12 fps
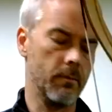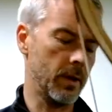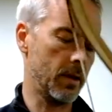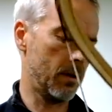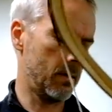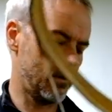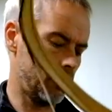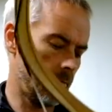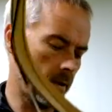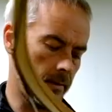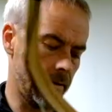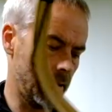bare,
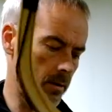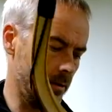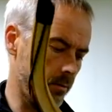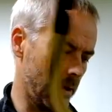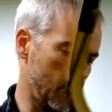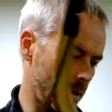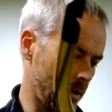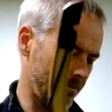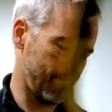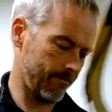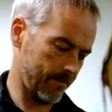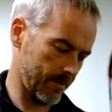whatever, you know what I mean.
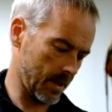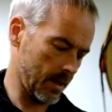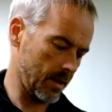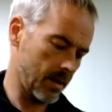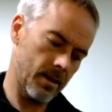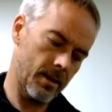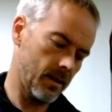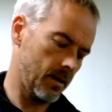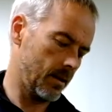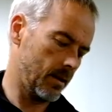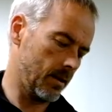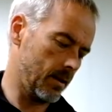
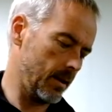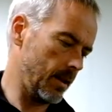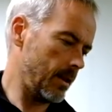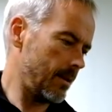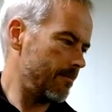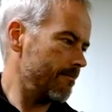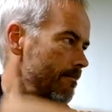A little